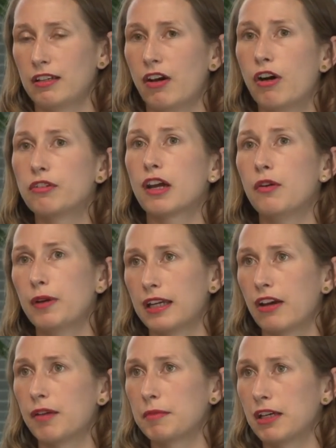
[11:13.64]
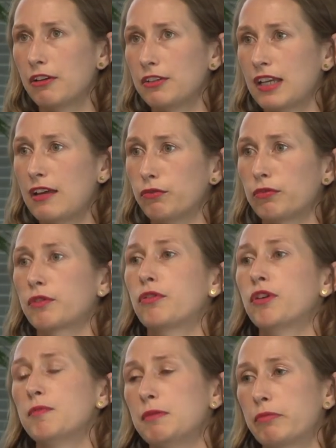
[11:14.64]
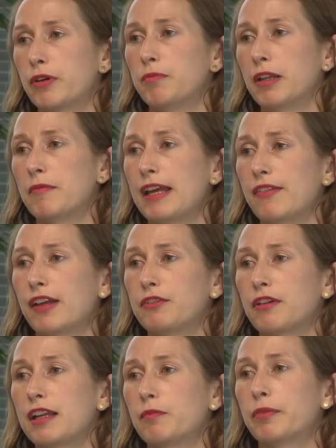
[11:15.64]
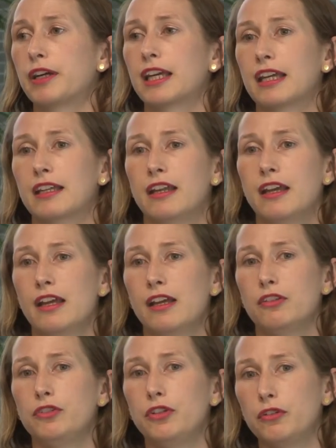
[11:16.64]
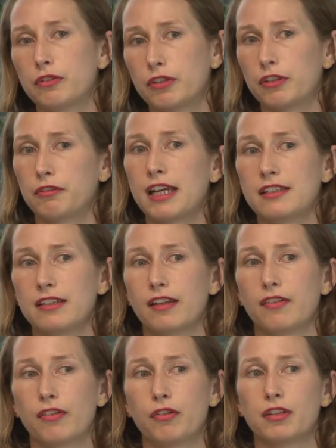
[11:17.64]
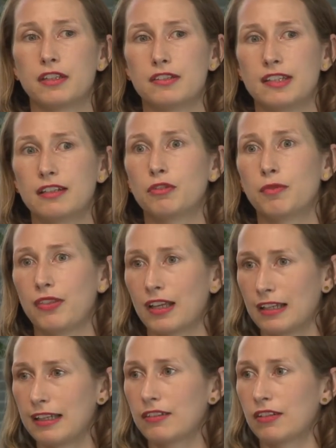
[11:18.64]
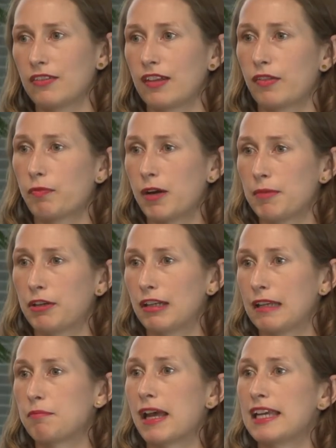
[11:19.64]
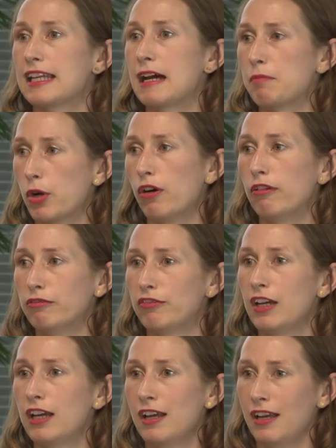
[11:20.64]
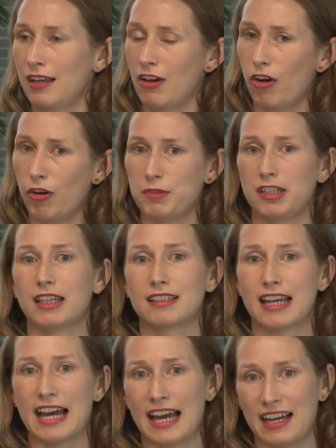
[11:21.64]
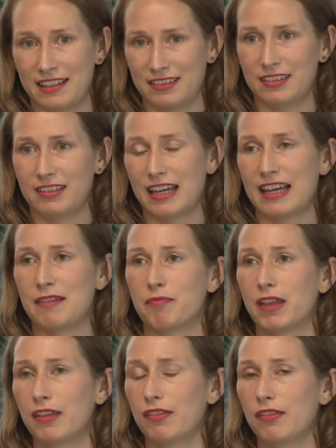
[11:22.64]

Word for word: ongoing, I'm going to have a recruitment problem as I try to bring in new curators who can deal with a collection that's primarily made up of object art. Um,